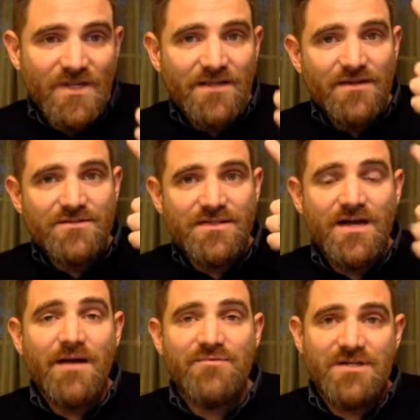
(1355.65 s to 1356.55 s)
And there's the
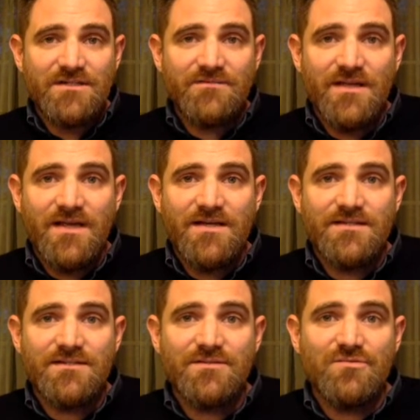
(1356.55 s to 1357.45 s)
objective
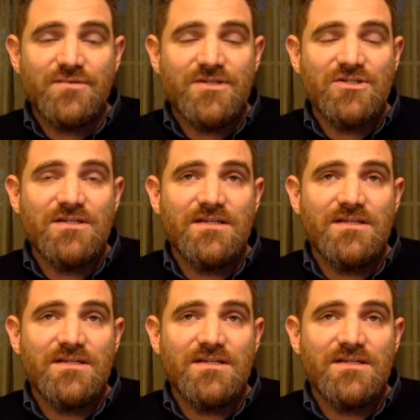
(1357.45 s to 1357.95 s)
case, which